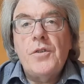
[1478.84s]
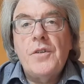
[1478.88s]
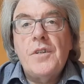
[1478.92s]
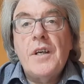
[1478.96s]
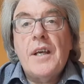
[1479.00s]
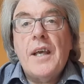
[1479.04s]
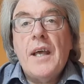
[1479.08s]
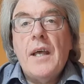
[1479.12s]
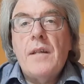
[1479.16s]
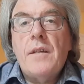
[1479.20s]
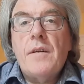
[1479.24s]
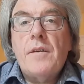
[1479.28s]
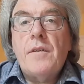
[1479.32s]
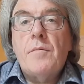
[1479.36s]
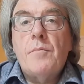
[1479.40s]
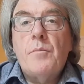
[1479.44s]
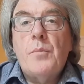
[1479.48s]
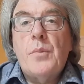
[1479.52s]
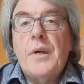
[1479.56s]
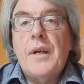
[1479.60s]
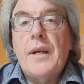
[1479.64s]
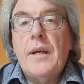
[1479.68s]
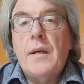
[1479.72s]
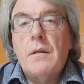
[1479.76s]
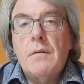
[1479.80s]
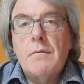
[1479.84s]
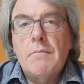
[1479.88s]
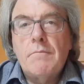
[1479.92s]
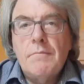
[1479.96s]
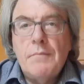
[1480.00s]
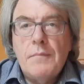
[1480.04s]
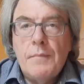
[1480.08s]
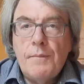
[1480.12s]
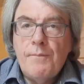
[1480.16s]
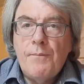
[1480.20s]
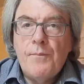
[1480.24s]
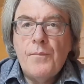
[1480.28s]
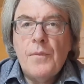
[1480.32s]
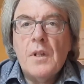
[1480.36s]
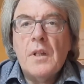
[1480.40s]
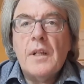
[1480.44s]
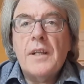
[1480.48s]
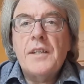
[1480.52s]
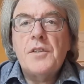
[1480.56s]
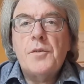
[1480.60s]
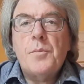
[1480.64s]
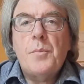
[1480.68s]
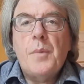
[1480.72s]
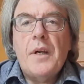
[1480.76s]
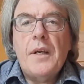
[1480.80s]
together in prayer.
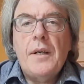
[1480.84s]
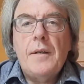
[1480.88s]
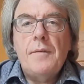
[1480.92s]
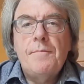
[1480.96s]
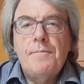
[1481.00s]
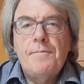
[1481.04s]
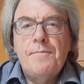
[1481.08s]
Let's pray.